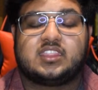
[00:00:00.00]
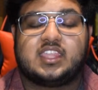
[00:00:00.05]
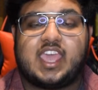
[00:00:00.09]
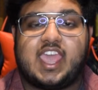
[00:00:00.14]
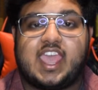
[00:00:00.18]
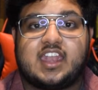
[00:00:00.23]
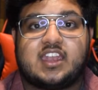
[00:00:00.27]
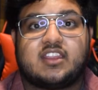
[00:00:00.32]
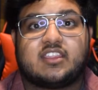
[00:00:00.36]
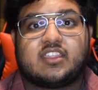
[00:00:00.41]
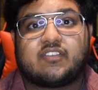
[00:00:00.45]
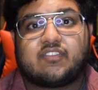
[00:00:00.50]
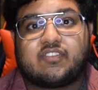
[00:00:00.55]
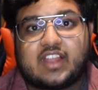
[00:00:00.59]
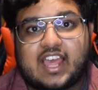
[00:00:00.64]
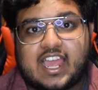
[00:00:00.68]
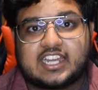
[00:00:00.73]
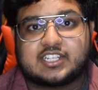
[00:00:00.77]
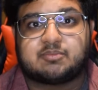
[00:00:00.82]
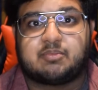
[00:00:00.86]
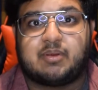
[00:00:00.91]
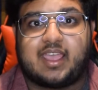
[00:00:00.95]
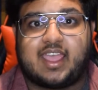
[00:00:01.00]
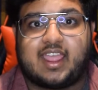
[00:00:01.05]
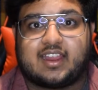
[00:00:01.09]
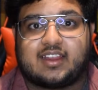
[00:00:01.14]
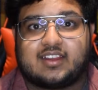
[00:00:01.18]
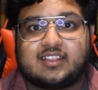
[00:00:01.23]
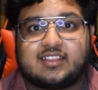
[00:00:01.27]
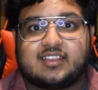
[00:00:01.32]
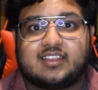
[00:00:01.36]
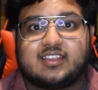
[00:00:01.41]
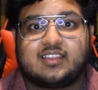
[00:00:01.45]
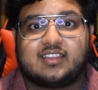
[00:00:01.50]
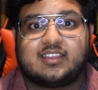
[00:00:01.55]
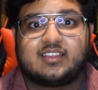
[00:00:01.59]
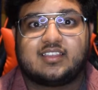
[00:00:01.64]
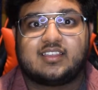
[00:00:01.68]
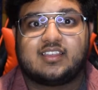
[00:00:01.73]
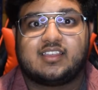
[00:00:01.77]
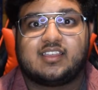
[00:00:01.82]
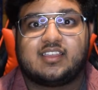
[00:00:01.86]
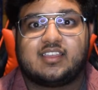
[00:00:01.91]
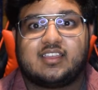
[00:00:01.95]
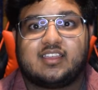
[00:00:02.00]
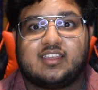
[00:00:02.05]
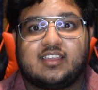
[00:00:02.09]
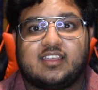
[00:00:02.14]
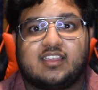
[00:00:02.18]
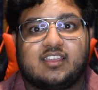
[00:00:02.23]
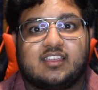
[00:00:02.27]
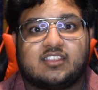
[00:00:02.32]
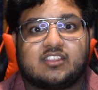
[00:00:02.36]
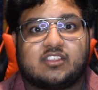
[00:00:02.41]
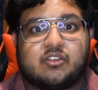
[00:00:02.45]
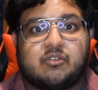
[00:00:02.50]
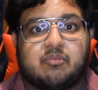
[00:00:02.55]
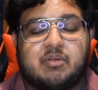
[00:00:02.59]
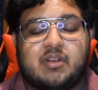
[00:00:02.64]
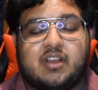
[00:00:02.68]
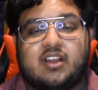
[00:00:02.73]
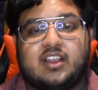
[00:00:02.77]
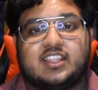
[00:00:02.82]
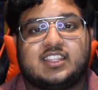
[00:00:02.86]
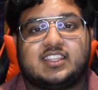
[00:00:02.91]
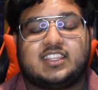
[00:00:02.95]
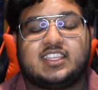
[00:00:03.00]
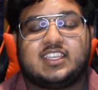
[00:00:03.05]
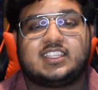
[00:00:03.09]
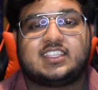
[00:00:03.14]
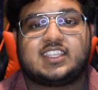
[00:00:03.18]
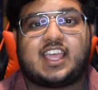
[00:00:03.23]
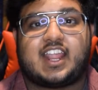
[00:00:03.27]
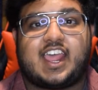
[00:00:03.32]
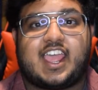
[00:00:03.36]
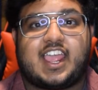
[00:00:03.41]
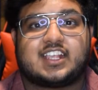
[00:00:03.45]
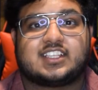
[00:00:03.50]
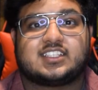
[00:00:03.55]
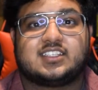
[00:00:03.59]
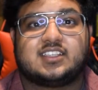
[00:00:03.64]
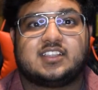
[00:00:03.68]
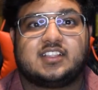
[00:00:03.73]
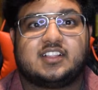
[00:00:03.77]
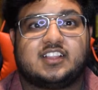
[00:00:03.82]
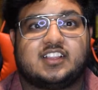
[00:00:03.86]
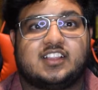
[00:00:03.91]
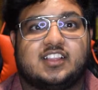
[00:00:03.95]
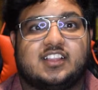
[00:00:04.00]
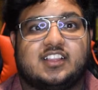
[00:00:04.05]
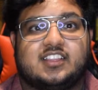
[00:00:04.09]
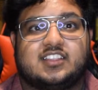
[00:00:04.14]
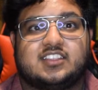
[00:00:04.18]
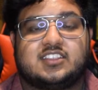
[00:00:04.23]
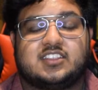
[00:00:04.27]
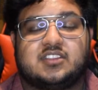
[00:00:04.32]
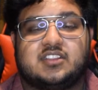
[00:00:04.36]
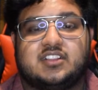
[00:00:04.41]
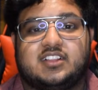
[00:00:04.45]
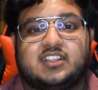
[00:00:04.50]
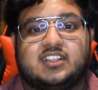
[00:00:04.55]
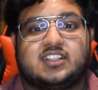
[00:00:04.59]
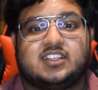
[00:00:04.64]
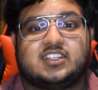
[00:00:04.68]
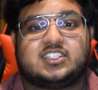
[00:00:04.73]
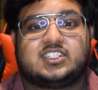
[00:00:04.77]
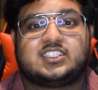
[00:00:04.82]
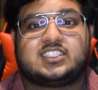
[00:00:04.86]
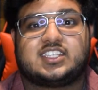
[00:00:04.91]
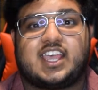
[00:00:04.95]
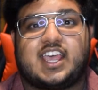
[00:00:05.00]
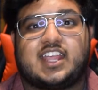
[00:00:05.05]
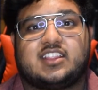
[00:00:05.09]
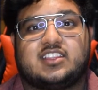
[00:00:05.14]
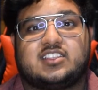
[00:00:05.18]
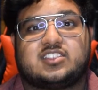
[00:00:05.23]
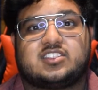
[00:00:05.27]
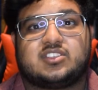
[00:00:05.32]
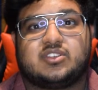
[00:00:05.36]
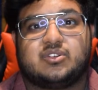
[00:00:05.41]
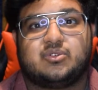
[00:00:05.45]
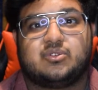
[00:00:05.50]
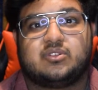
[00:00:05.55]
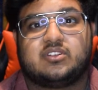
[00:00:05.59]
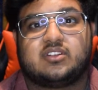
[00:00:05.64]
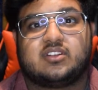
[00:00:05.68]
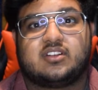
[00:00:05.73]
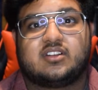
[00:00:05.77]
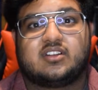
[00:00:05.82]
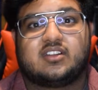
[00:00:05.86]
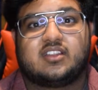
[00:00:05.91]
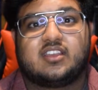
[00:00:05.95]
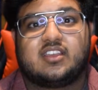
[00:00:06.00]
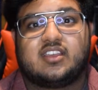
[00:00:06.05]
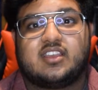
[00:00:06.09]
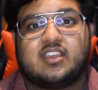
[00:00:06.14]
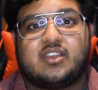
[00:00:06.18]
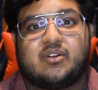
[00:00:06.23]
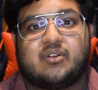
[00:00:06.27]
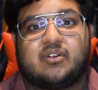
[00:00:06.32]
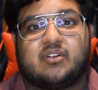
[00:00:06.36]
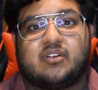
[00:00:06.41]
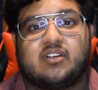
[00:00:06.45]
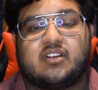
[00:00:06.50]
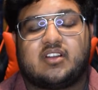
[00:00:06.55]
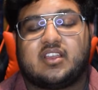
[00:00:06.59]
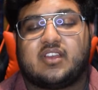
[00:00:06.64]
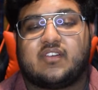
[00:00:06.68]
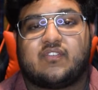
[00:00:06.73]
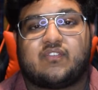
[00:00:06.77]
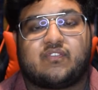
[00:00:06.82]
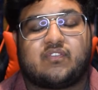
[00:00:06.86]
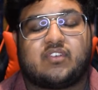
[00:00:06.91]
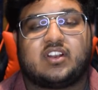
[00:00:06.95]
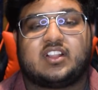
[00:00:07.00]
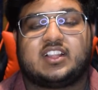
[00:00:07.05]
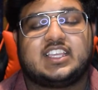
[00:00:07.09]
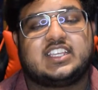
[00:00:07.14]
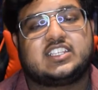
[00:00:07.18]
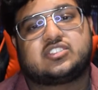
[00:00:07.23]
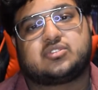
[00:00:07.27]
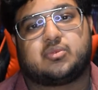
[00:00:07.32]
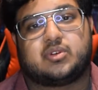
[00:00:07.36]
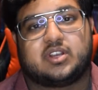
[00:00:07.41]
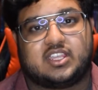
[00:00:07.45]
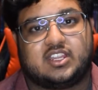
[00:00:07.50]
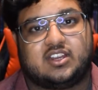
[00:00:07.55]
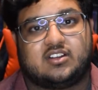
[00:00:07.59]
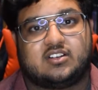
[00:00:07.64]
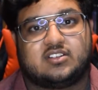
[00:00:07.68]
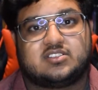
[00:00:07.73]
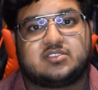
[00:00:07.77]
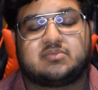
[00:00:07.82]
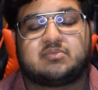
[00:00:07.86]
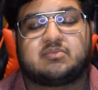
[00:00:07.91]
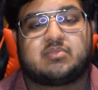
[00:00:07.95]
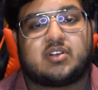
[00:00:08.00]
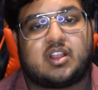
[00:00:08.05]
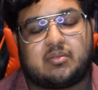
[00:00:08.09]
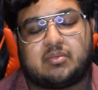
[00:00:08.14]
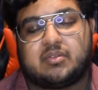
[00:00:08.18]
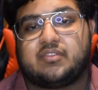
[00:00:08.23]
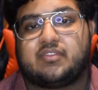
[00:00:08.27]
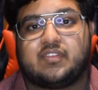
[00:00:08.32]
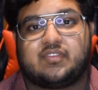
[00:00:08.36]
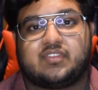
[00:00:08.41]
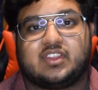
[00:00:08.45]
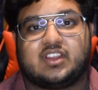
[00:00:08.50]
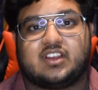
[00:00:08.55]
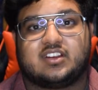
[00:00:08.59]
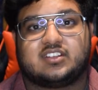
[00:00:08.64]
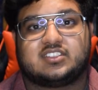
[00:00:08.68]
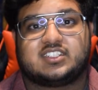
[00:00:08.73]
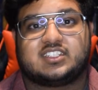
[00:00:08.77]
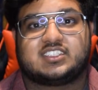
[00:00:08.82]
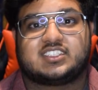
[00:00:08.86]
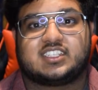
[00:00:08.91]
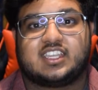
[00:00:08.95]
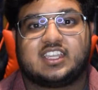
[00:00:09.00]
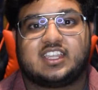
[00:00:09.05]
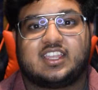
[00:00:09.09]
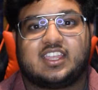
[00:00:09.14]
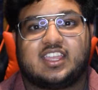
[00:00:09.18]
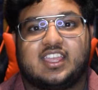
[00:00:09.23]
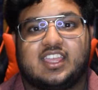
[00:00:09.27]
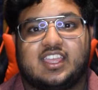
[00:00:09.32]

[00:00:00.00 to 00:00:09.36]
end of the flashback. So apparently he's had access to, she's had the suit for at least 20 years, probably 50 years. And it's like,